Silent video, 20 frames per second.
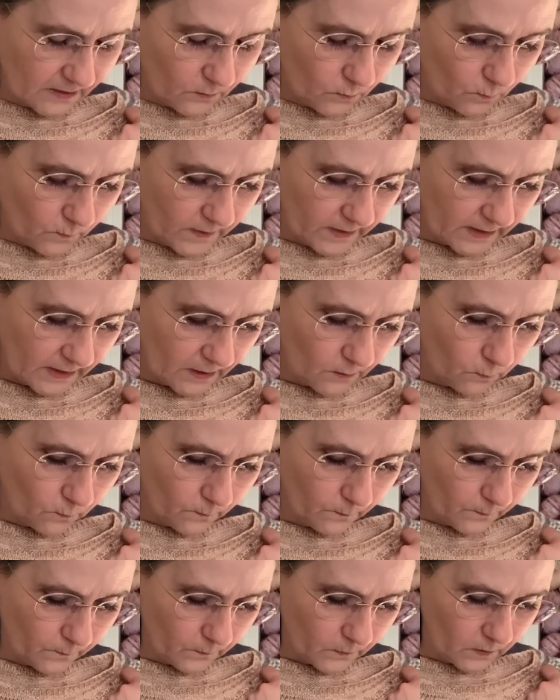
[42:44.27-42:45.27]
when
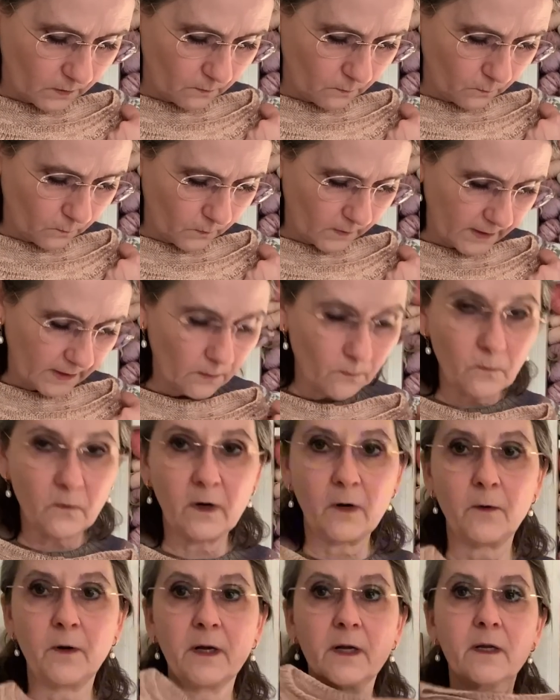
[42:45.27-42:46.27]
I'm
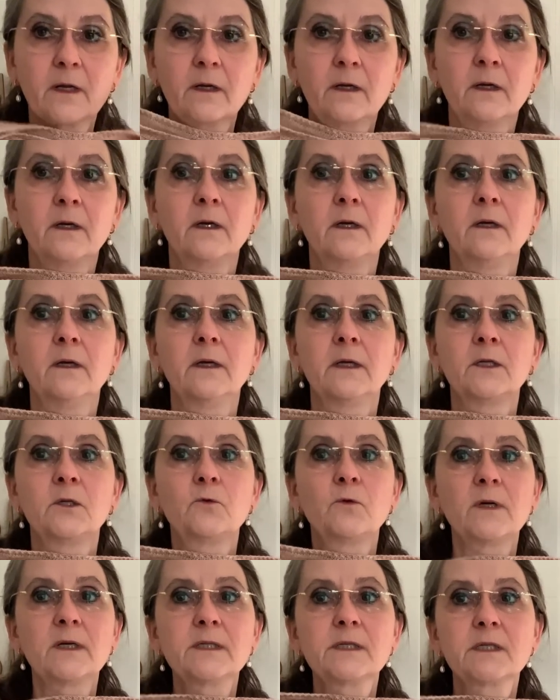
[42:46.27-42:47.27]
wearing a
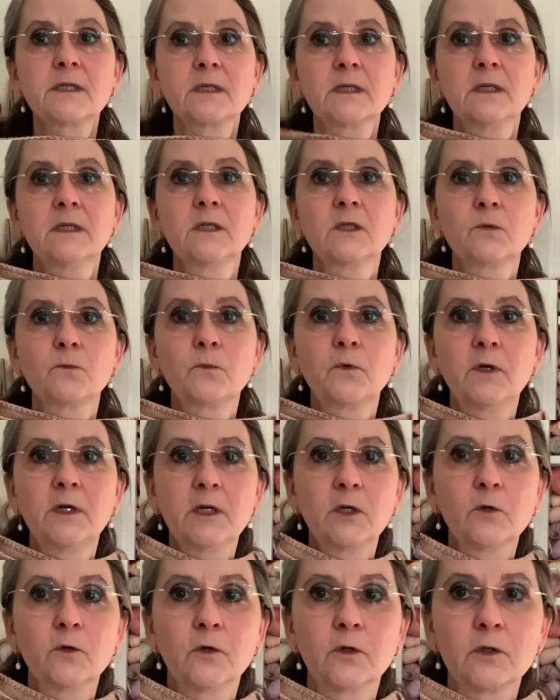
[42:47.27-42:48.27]
dress, it's pretty
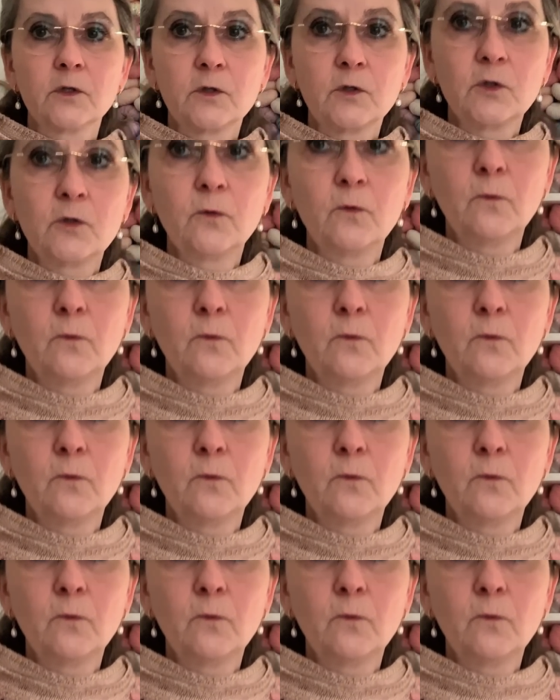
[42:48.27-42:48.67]
good to